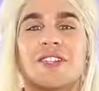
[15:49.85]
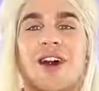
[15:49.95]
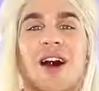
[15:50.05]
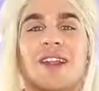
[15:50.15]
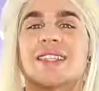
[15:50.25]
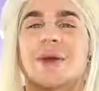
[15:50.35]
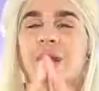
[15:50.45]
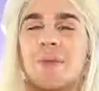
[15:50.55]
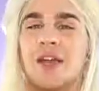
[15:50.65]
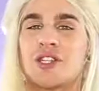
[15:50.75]
it a shot.
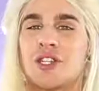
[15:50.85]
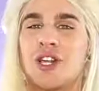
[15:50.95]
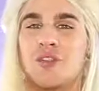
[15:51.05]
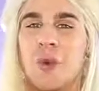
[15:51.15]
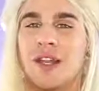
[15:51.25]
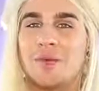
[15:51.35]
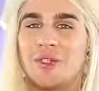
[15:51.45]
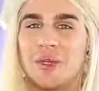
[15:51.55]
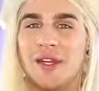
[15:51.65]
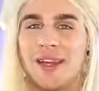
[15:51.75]
Send me a picture if you end
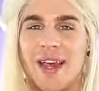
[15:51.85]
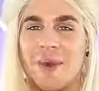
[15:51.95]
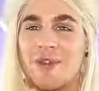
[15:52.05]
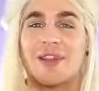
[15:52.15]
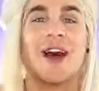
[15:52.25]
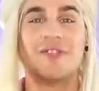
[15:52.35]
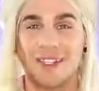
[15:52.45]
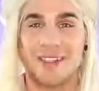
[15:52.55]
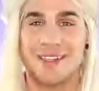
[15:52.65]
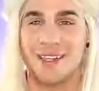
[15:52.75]
up doing it. I would love
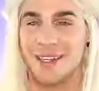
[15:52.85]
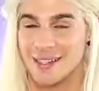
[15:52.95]
to see